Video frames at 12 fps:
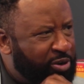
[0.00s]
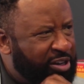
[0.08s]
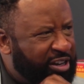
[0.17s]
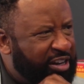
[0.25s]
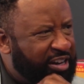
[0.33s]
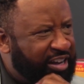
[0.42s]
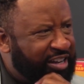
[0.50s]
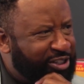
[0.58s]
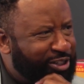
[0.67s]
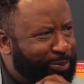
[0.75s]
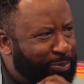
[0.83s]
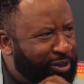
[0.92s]
and the
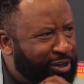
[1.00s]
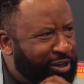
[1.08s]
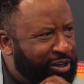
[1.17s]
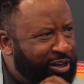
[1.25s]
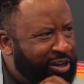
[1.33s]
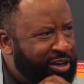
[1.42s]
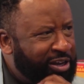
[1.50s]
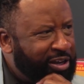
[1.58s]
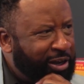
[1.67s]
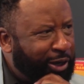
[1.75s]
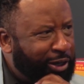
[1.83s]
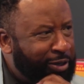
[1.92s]
NAACP
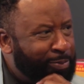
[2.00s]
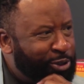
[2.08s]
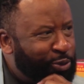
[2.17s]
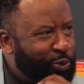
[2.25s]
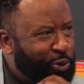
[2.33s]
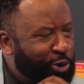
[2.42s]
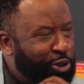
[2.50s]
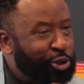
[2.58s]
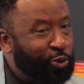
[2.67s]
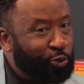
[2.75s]
Image Awards